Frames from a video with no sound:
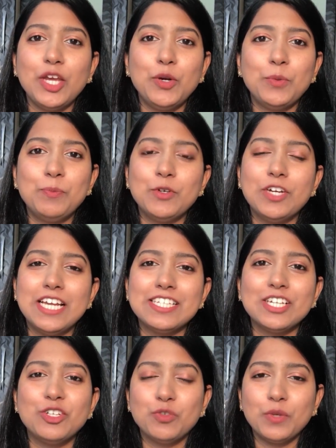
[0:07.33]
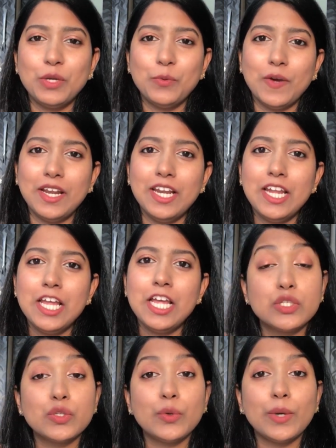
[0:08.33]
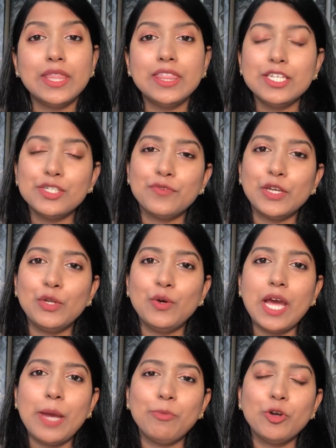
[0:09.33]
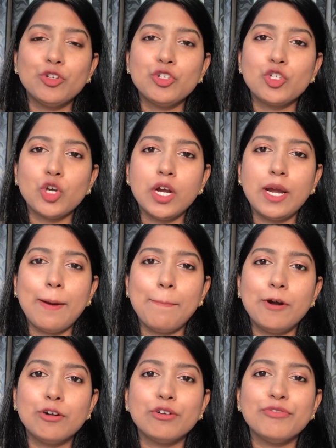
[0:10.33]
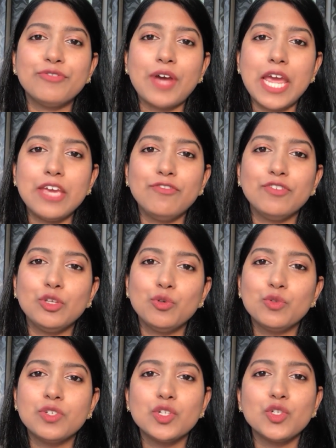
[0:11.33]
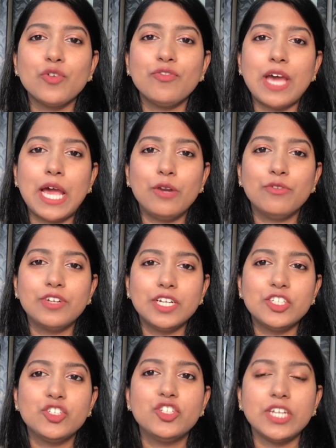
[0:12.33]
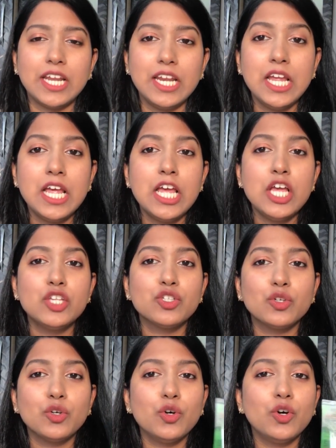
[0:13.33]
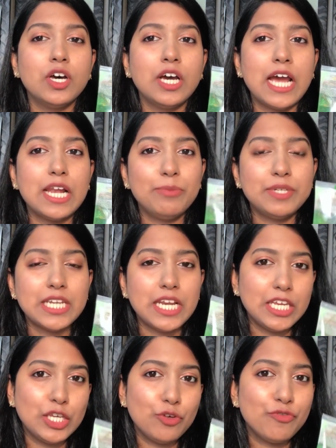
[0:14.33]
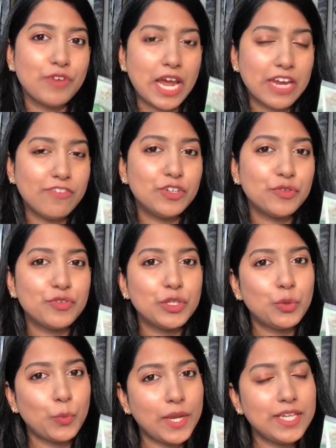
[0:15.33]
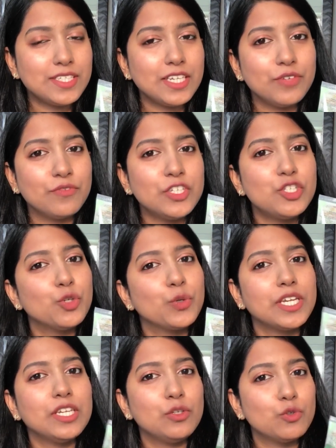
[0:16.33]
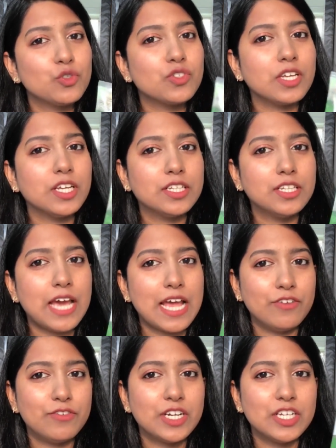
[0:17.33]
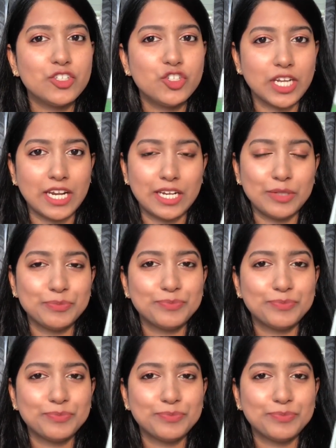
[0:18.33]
I hope you guys are doing well. So in this video I'm going to talk about 5 uses of aloe vera gel. So I'll be telling you 5 different ways in which you can use the aloe vera gel.